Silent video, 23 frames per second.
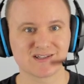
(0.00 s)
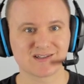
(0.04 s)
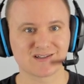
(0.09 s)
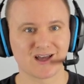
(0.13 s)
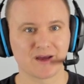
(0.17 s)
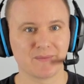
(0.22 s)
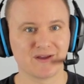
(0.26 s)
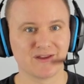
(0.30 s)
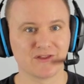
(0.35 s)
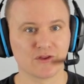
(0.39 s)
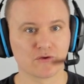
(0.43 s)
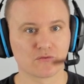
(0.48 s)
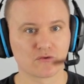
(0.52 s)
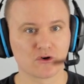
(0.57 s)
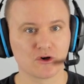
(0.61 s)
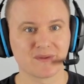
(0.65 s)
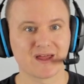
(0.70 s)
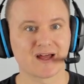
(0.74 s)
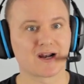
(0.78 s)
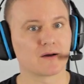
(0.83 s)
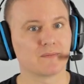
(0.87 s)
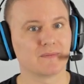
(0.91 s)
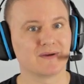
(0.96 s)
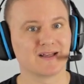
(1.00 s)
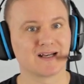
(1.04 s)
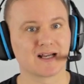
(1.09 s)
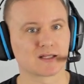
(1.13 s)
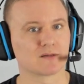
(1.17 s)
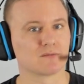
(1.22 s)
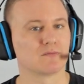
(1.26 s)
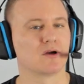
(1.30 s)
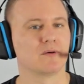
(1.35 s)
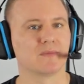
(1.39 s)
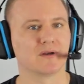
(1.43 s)
I mean, the room that I'm in at the
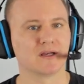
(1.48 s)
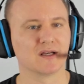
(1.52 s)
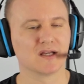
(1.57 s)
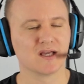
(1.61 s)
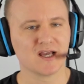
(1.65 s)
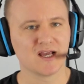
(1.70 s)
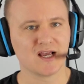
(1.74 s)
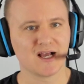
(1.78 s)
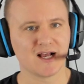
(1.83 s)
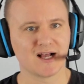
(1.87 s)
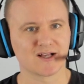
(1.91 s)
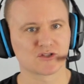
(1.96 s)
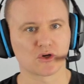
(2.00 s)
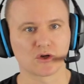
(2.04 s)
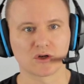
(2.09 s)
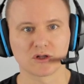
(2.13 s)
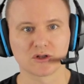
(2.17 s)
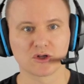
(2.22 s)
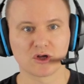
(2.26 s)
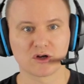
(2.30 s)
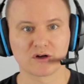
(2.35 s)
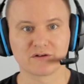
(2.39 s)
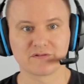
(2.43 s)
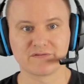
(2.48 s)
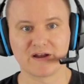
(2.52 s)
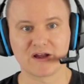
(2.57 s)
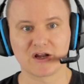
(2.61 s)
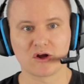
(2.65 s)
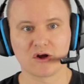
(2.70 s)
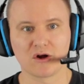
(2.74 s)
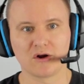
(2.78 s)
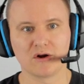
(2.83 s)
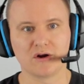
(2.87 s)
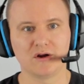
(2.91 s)
moment has got a lot of
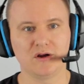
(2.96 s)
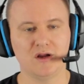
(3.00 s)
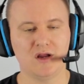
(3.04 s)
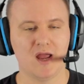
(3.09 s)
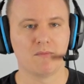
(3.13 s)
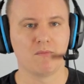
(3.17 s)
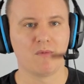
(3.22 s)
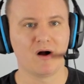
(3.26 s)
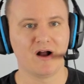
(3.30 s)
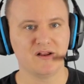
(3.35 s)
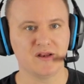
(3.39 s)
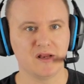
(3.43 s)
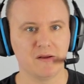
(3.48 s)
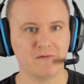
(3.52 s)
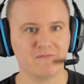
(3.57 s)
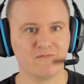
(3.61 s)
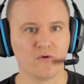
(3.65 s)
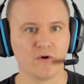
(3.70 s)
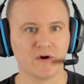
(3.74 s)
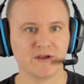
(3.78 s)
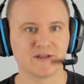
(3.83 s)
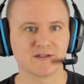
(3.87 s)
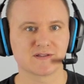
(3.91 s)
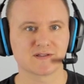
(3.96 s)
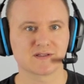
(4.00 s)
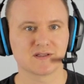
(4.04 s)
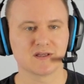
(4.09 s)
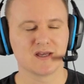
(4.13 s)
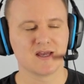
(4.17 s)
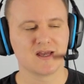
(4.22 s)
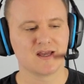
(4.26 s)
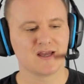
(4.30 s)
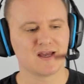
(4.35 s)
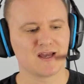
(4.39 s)
echo, and my deep voice
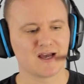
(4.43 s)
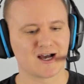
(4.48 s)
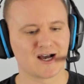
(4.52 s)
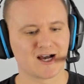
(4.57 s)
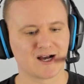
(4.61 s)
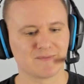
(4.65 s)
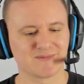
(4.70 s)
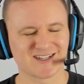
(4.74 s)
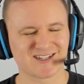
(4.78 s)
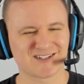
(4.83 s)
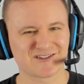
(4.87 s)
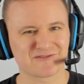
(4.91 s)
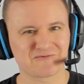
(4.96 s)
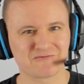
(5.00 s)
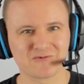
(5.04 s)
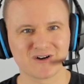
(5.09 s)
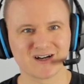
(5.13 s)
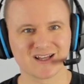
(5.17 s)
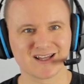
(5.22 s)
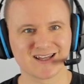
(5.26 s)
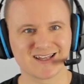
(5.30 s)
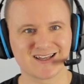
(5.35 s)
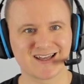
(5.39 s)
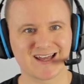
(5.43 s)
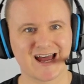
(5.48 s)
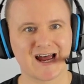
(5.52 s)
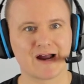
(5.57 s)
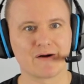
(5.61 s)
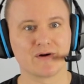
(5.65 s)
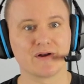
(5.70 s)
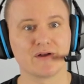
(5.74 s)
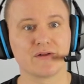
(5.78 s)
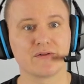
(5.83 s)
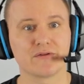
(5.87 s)
doesn't really
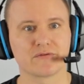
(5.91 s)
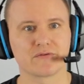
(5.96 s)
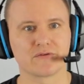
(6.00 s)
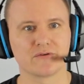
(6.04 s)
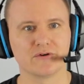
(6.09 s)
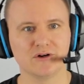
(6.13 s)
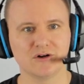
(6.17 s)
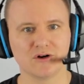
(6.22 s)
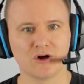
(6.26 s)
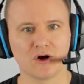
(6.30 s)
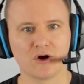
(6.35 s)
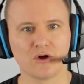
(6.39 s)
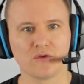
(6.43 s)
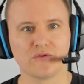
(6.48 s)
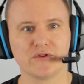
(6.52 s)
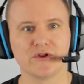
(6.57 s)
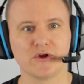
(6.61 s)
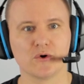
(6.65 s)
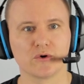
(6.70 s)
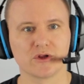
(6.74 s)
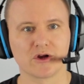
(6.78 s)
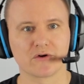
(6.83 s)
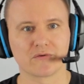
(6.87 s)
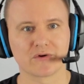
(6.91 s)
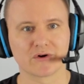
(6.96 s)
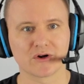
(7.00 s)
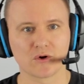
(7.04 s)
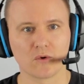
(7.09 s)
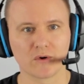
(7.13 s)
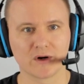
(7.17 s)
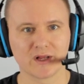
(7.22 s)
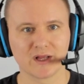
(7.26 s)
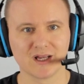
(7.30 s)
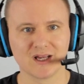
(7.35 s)
carry through on the audio
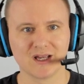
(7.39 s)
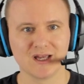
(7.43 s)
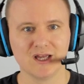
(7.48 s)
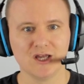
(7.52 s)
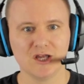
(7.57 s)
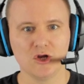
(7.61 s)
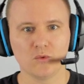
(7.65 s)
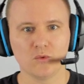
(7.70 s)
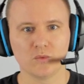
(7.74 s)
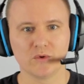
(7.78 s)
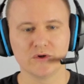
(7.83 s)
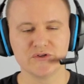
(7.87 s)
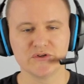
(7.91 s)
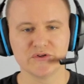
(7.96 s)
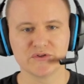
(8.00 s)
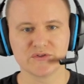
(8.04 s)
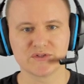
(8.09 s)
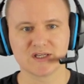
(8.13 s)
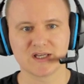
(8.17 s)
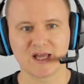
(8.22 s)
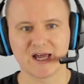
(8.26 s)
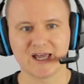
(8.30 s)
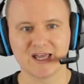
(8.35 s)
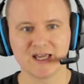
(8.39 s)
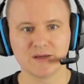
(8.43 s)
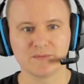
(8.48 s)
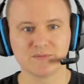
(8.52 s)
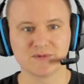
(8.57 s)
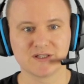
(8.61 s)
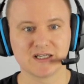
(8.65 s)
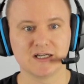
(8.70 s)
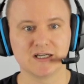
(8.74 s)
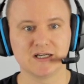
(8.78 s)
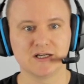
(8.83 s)
recording. We're using
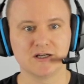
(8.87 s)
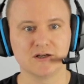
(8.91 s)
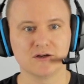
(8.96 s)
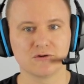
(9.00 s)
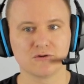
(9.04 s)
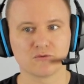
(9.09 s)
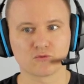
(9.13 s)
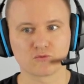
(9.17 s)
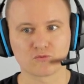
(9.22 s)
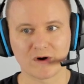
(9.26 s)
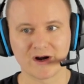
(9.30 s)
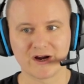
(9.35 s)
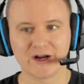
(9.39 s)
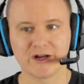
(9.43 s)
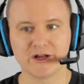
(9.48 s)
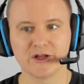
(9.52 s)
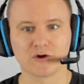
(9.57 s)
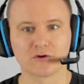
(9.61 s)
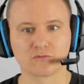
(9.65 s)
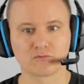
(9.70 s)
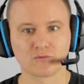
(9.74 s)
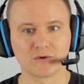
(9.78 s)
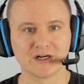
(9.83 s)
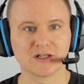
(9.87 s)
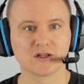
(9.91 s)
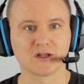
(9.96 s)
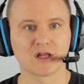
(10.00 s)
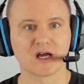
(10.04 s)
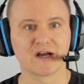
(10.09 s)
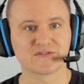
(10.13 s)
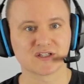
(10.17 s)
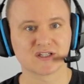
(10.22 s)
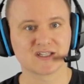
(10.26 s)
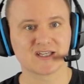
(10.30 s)
AMD Radeon Relive
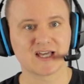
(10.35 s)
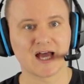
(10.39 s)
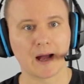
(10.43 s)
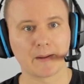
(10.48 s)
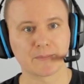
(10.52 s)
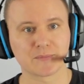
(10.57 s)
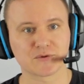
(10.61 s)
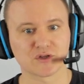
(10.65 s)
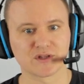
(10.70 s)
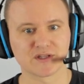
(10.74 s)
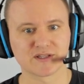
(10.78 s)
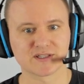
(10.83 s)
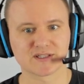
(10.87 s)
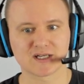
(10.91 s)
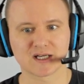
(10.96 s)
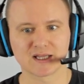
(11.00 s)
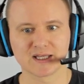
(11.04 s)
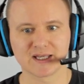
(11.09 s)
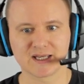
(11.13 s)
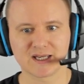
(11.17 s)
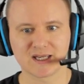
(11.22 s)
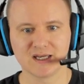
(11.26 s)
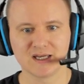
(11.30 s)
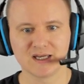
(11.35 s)
to capture this click.